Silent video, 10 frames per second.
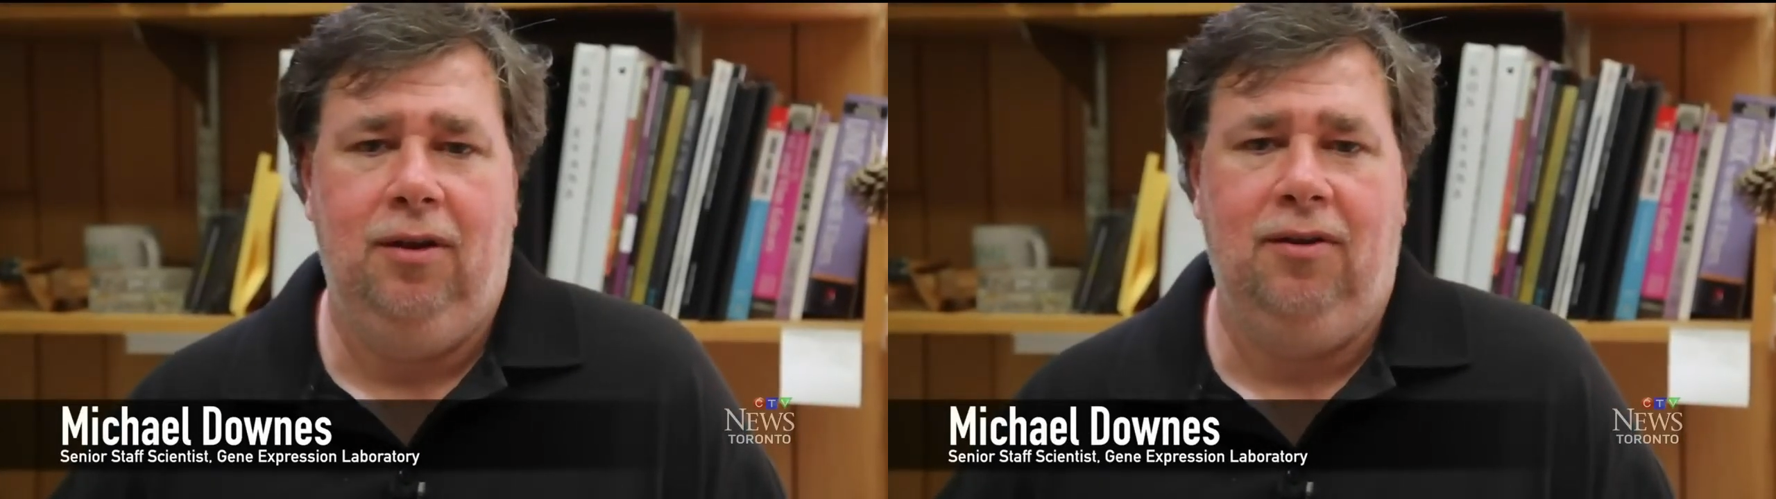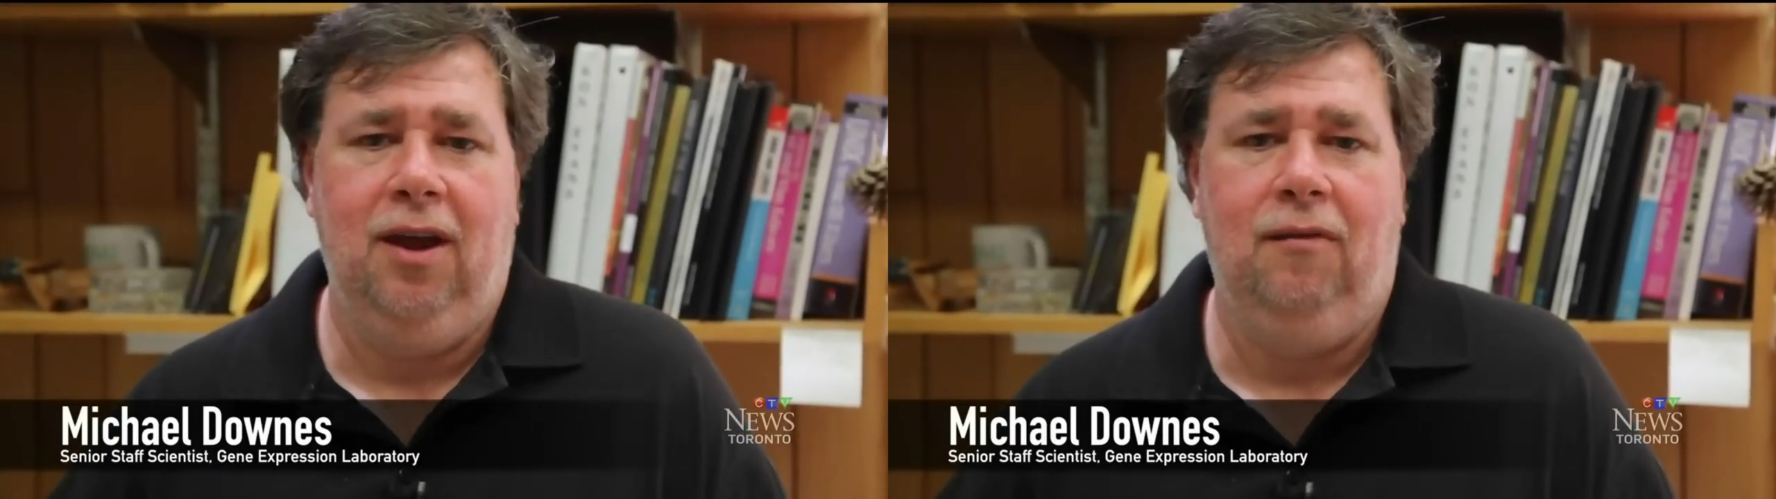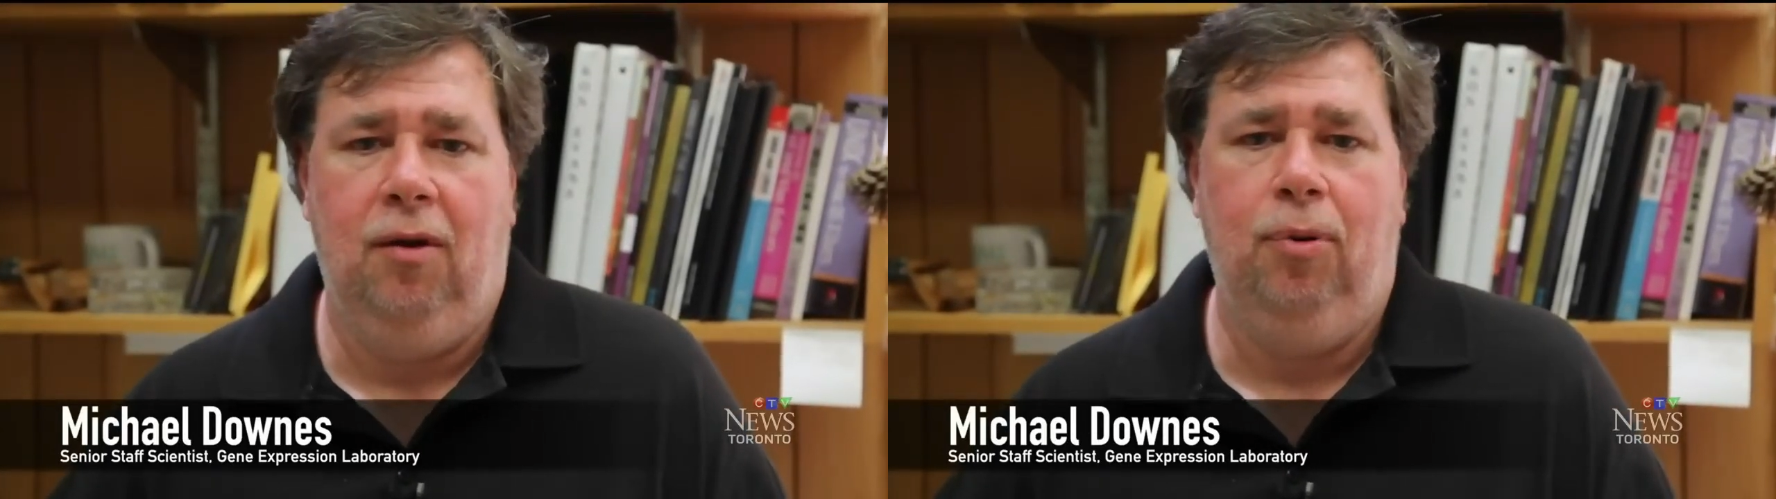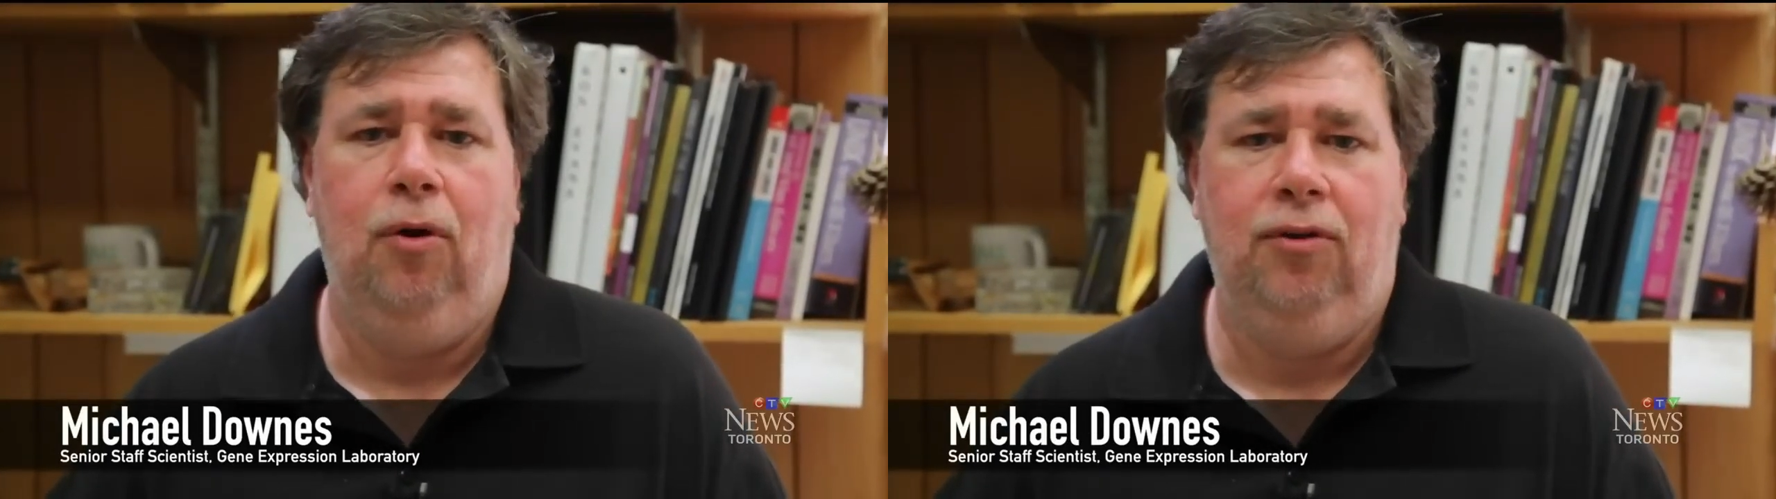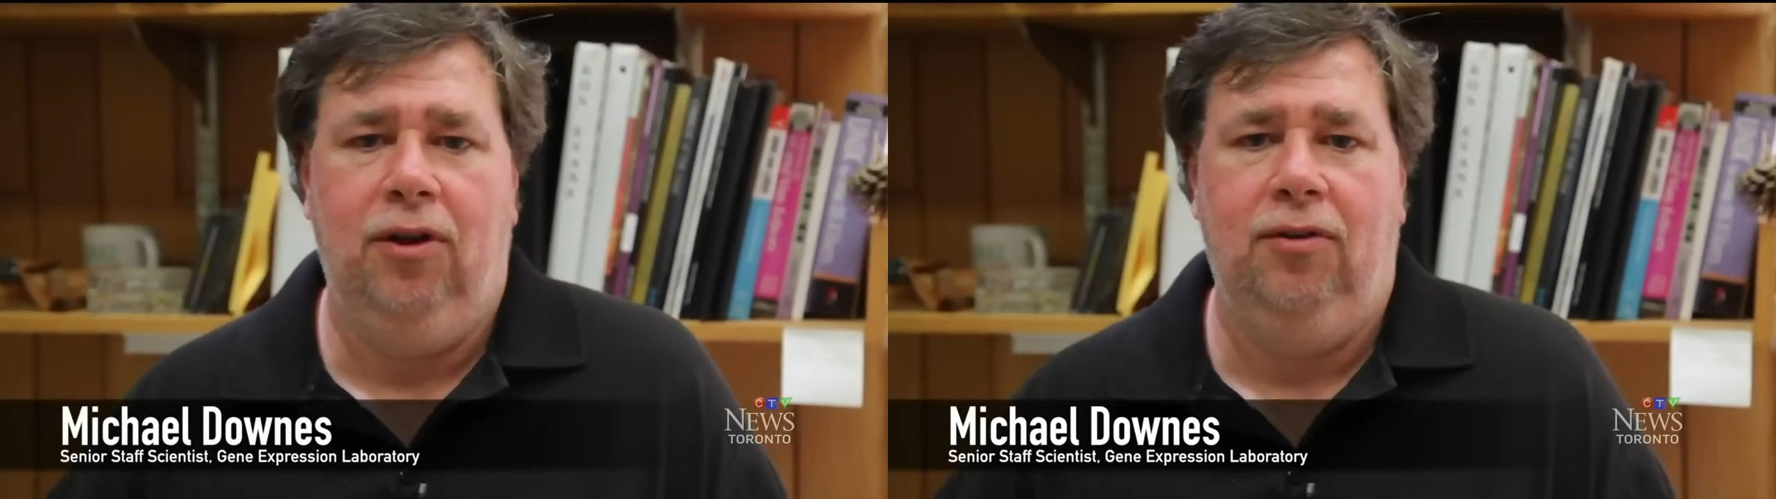discovered a
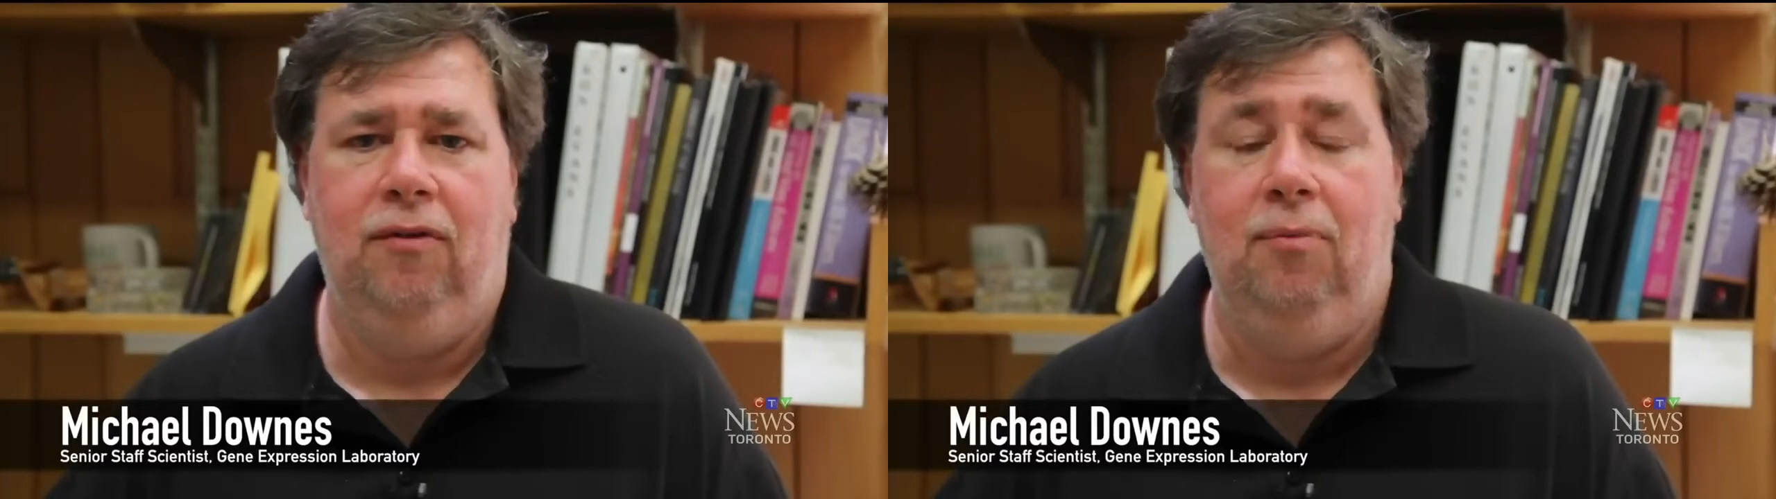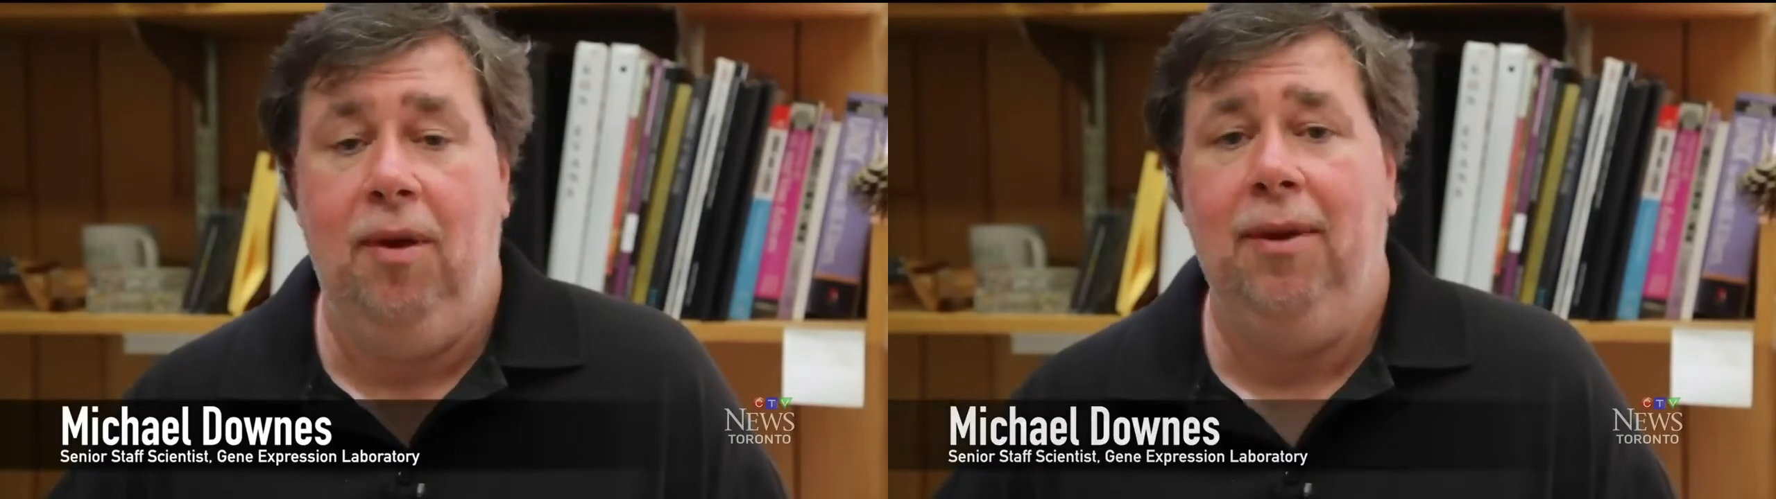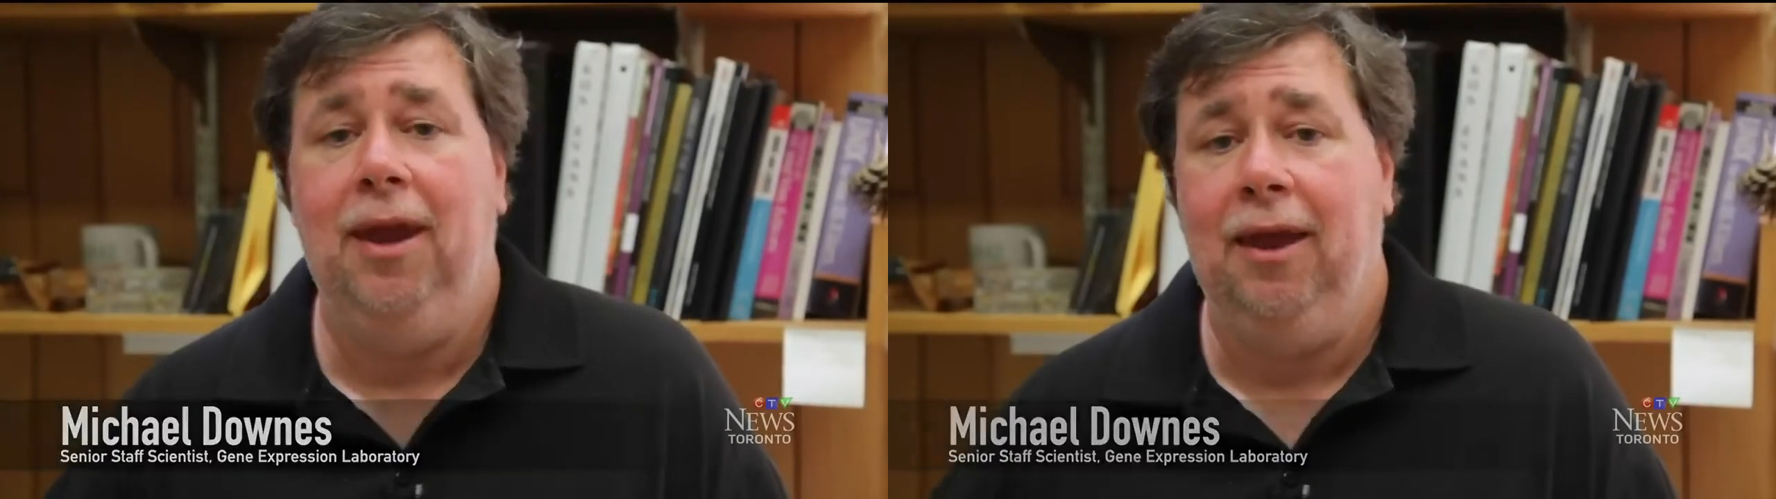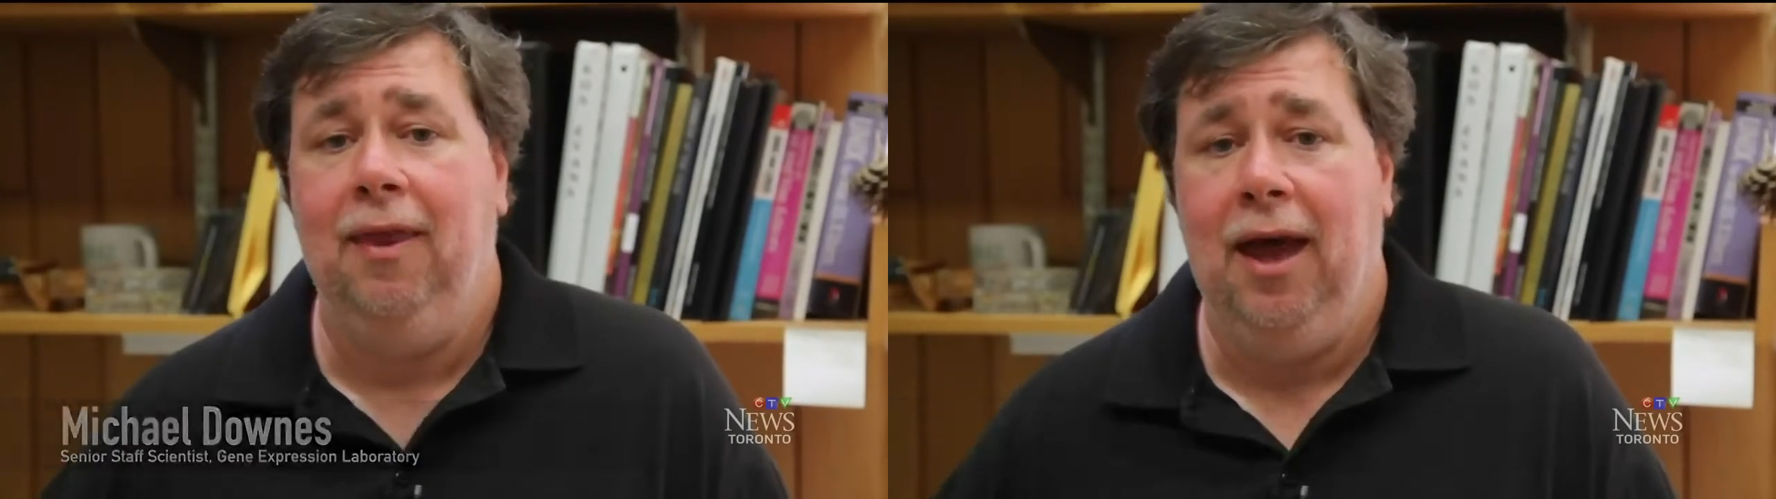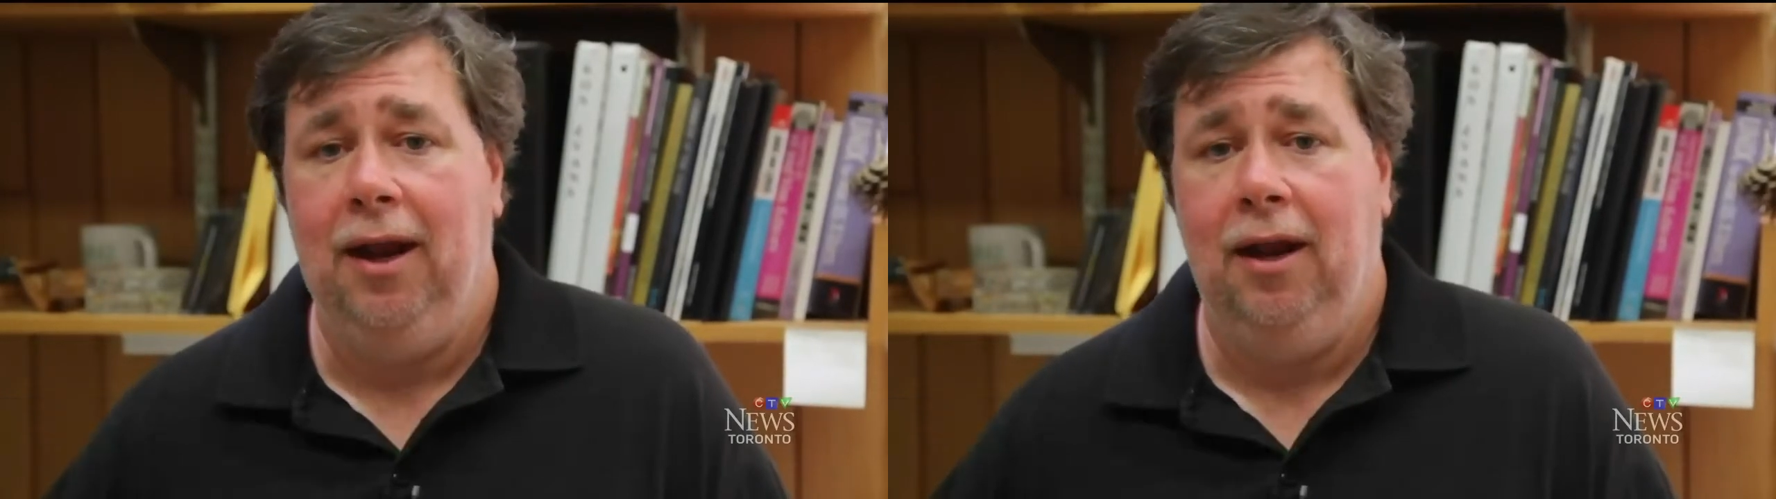process of mimicking
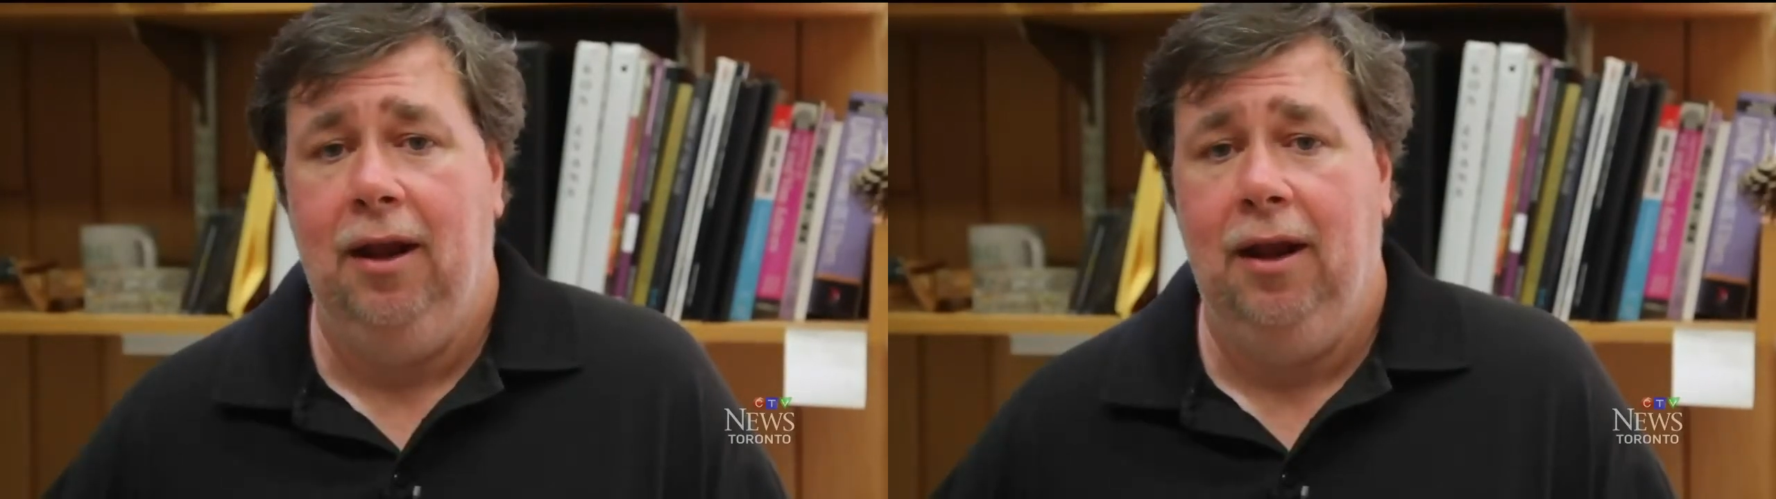that